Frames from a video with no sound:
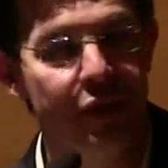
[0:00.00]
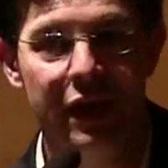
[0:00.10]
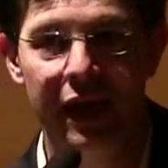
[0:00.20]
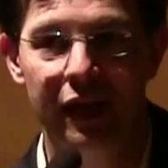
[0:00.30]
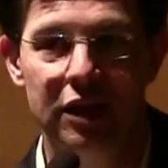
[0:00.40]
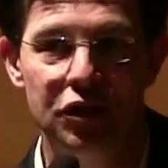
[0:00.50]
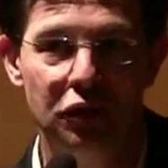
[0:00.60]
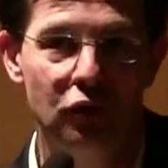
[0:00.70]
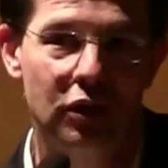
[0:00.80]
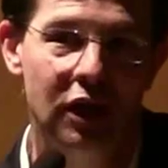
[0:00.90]
the antigen,
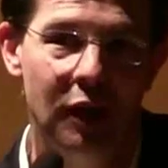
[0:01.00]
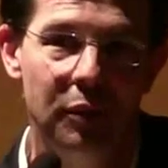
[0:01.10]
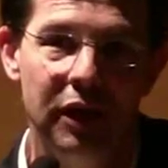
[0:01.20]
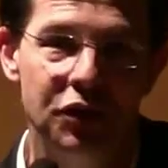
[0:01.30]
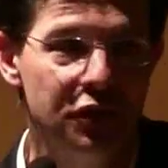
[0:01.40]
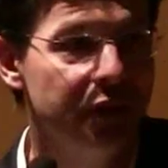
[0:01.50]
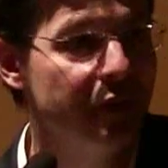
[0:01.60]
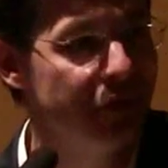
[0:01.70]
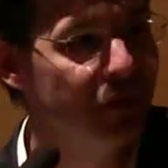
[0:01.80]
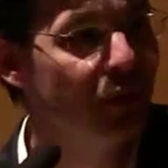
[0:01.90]
or a combination of the
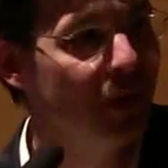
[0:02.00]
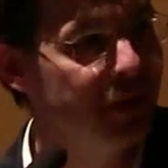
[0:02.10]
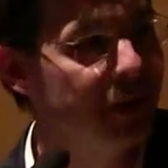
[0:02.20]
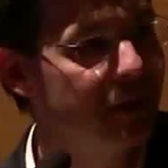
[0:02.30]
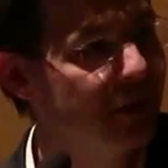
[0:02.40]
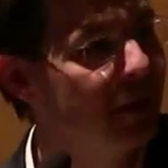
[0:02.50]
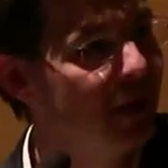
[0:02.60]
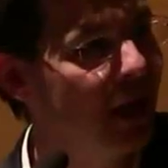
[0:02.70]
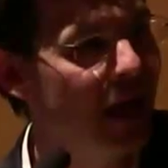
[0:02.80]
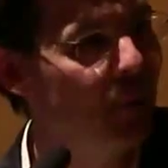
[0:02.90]
two. I think
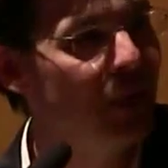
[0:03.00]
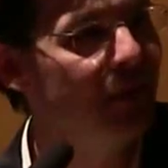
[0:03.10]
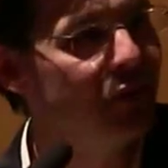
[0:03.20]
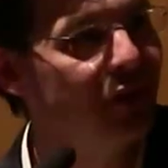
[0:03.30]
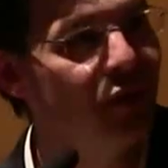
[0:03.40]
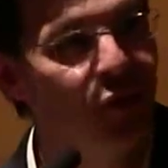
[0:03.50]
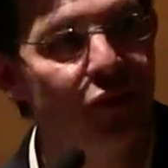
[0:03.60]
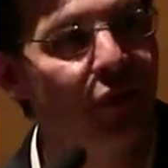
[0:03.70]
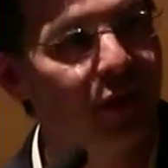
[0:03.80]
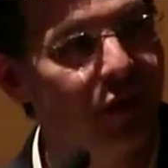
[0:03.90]
we haven't seen those
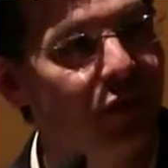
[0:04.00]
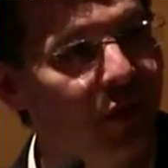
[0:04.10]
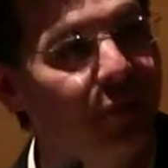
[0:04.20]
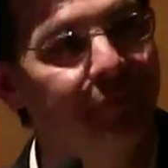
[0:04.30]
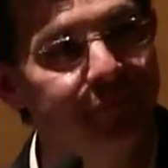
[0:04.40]
studies done.